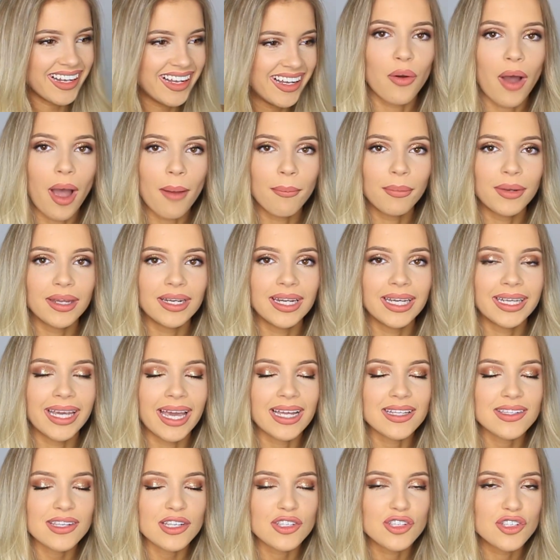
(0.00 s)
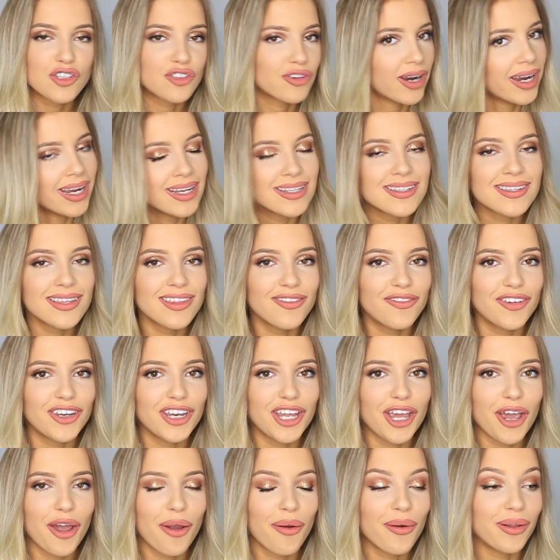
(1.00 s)
well, I'm gonna get straight into the
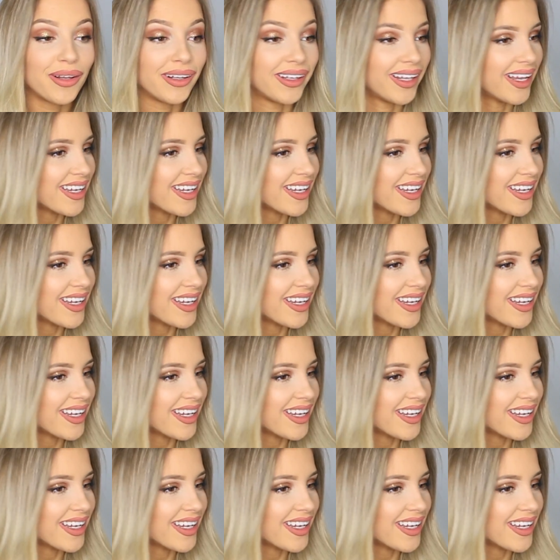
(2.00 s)
video.